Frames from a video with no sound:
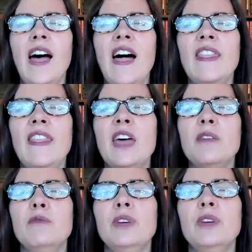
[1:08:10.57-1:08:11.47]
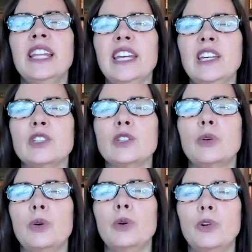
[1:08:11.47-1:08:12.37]
And then release.
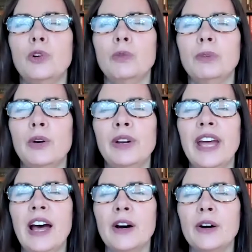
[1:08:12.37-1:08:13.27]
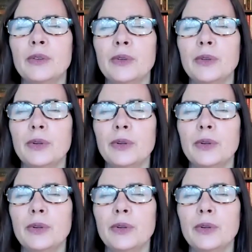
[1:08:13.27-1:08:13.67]
Blow it out.